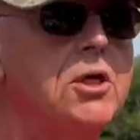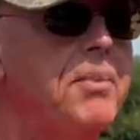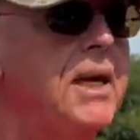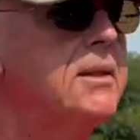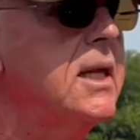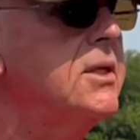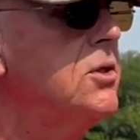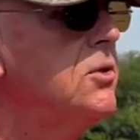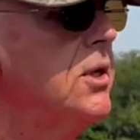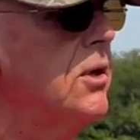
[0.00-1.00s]
you to pay
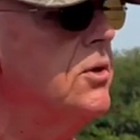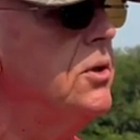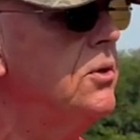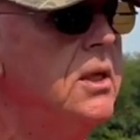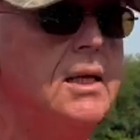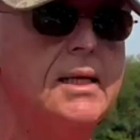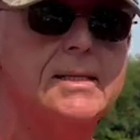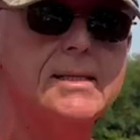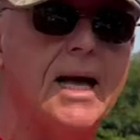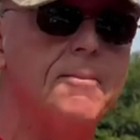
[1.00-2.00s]
attention to here too,
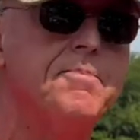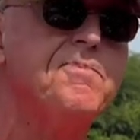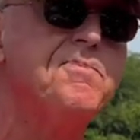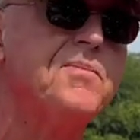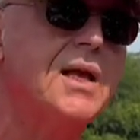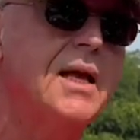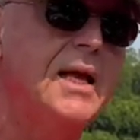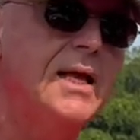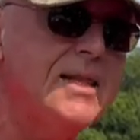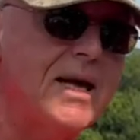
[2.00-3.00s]
is that
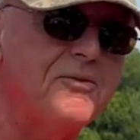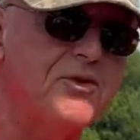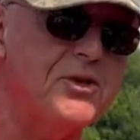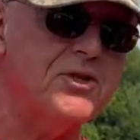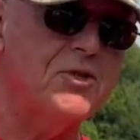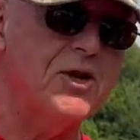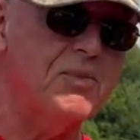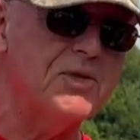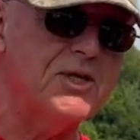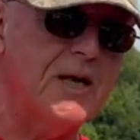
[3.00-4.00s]
in that first
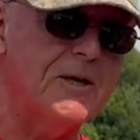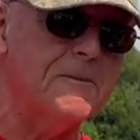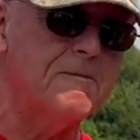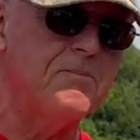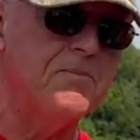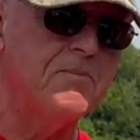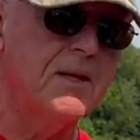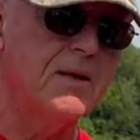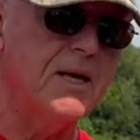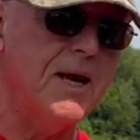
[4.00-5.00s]

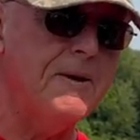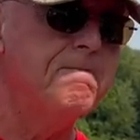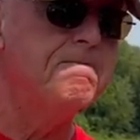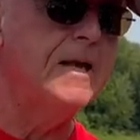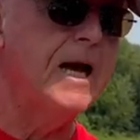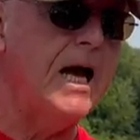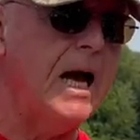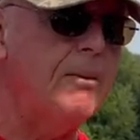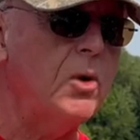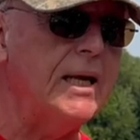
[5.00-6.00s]
30%, okay,
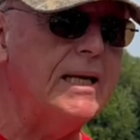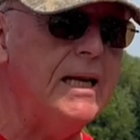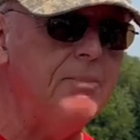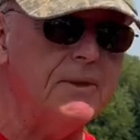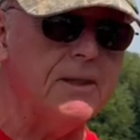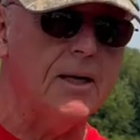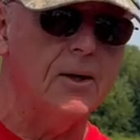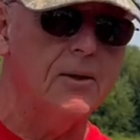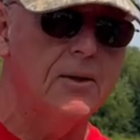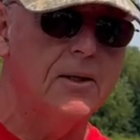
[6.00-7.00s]
I want to keep it there
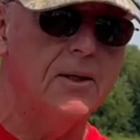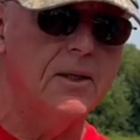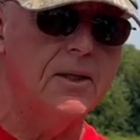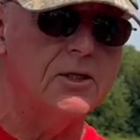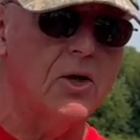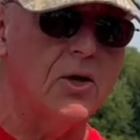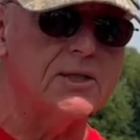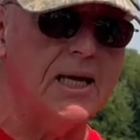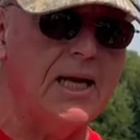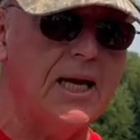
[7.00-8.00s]
as long
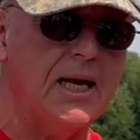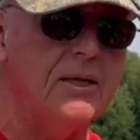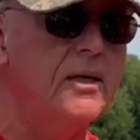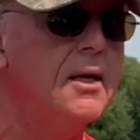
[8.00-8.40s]
as I can,